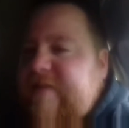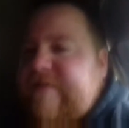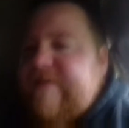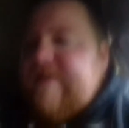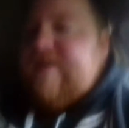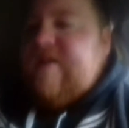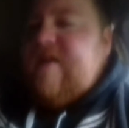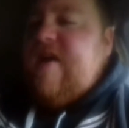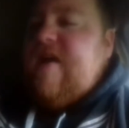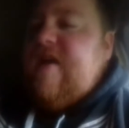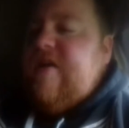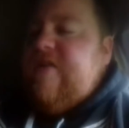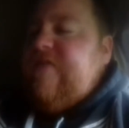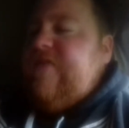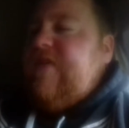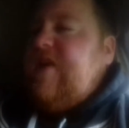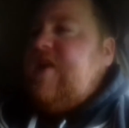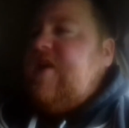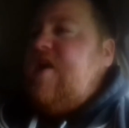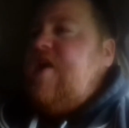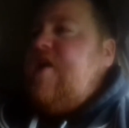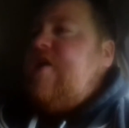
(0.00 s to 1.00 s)
this video.
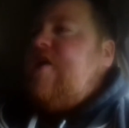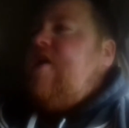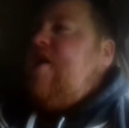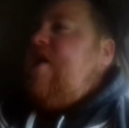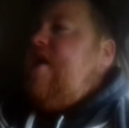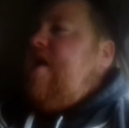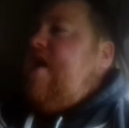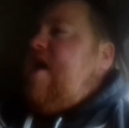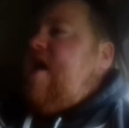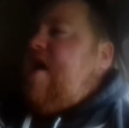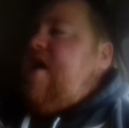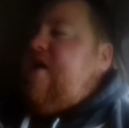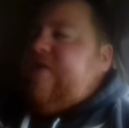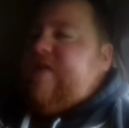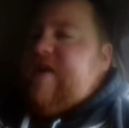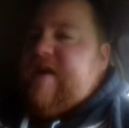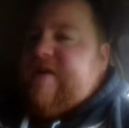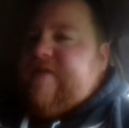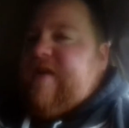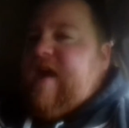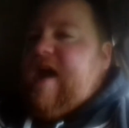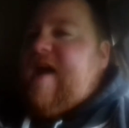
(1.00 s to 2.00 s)
Video. I'm
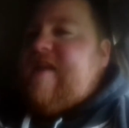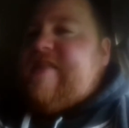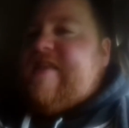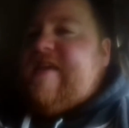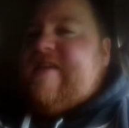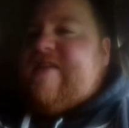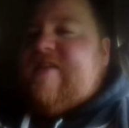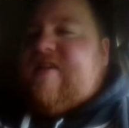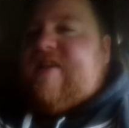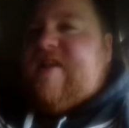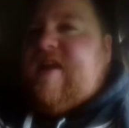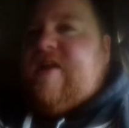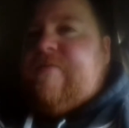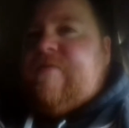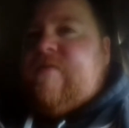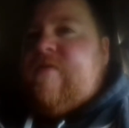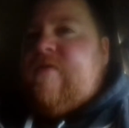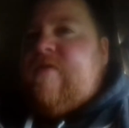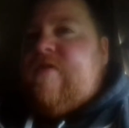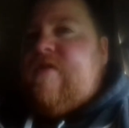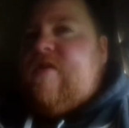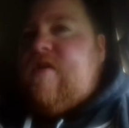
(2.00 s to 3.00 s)
gonna add this clip.
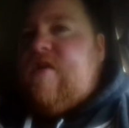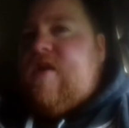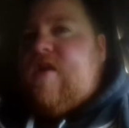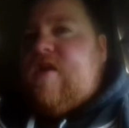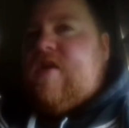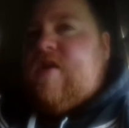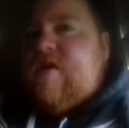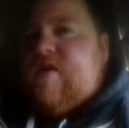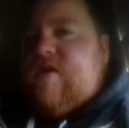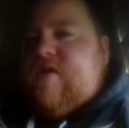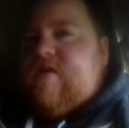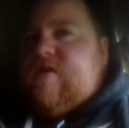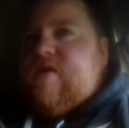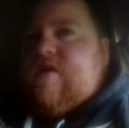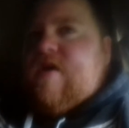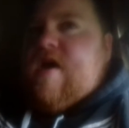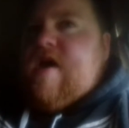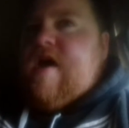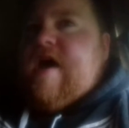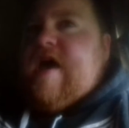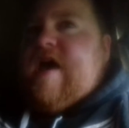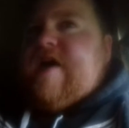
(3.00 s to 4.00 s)

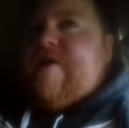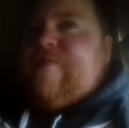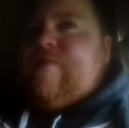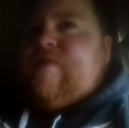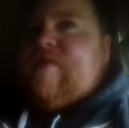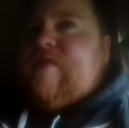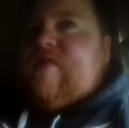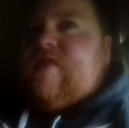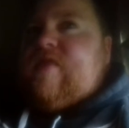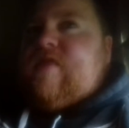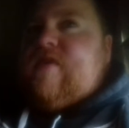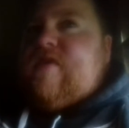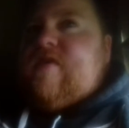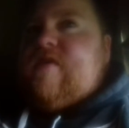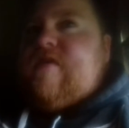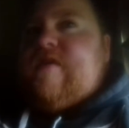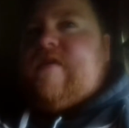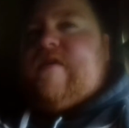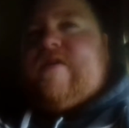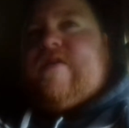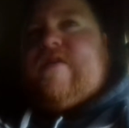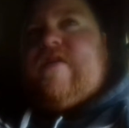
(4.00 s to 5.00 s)
Um,
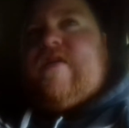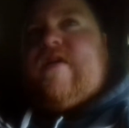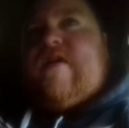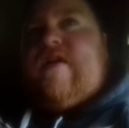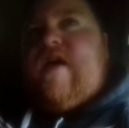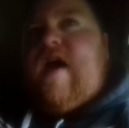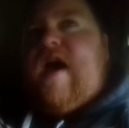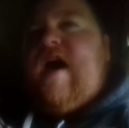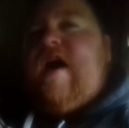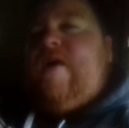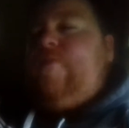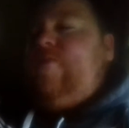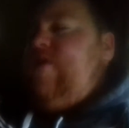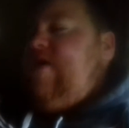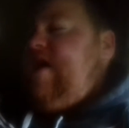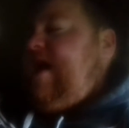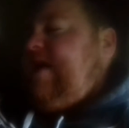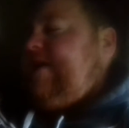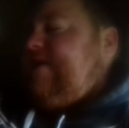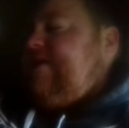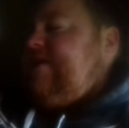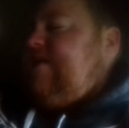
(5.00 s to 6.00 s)
add
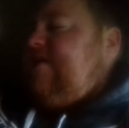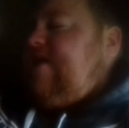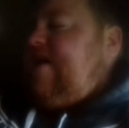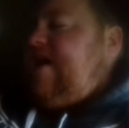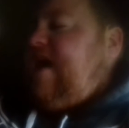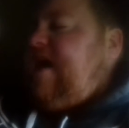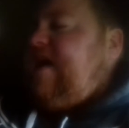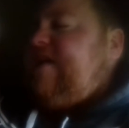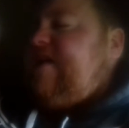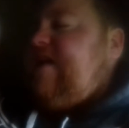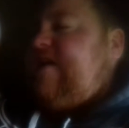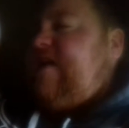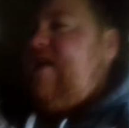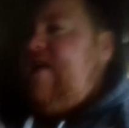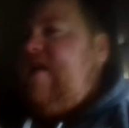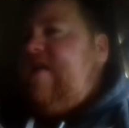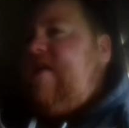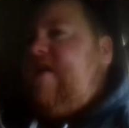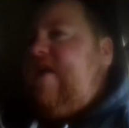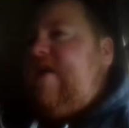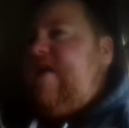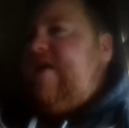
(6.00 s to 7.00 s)
add, add a,
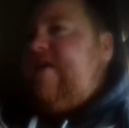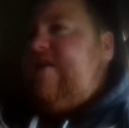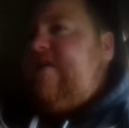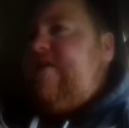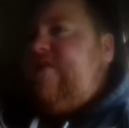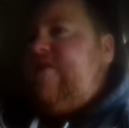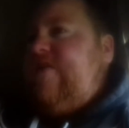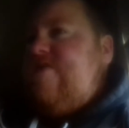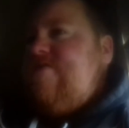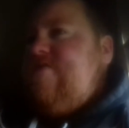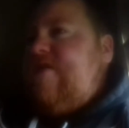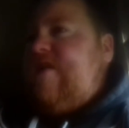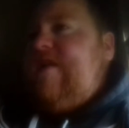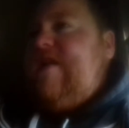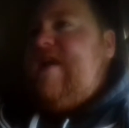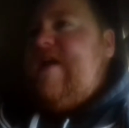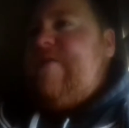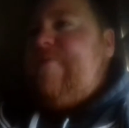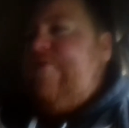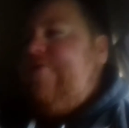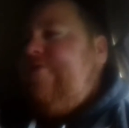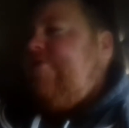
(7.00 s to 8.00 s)
a
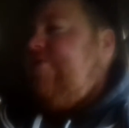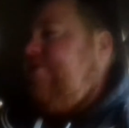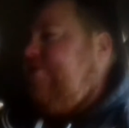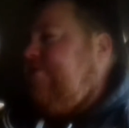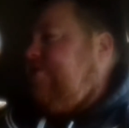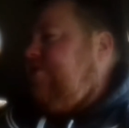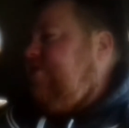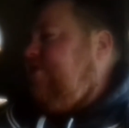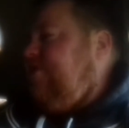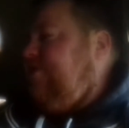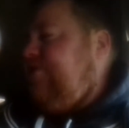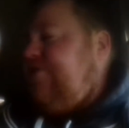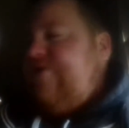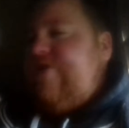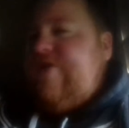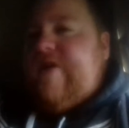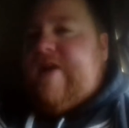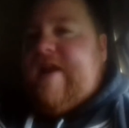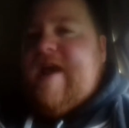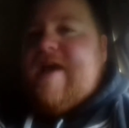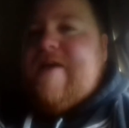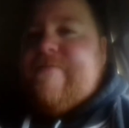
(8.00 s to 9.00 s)
clip or
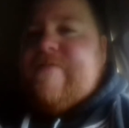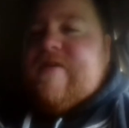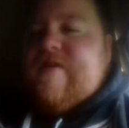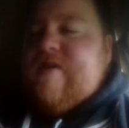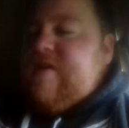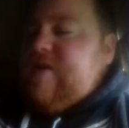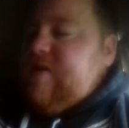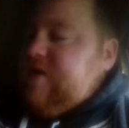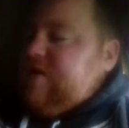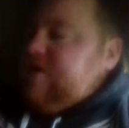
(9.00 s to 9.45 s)
two clips